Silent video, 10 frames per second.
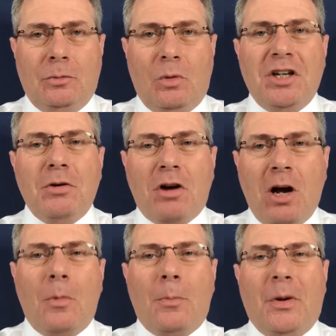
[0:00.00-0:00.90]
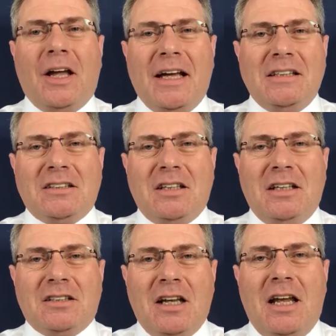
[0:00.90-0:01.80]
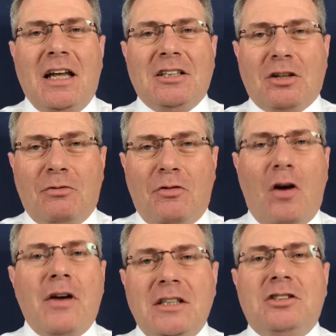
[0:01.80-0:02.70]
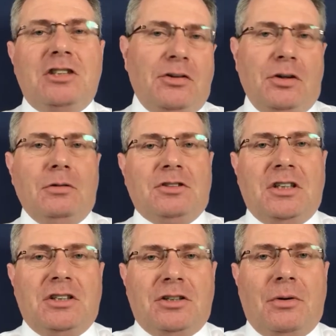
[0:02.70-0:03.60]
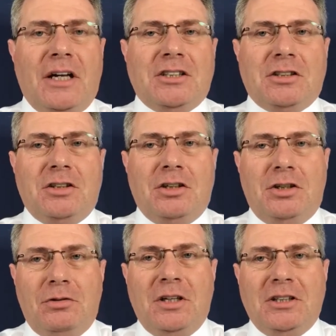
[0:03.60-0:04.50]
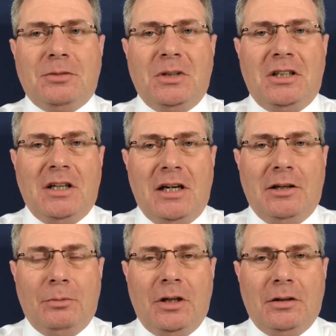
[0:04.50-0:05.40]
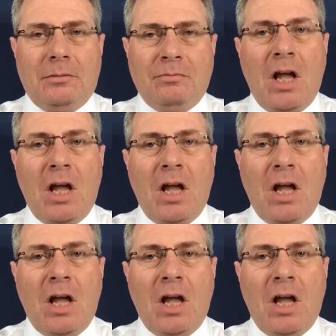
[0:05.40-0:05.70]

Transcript: When you come up against this, it's a very difficult situation that you need to be dealing with.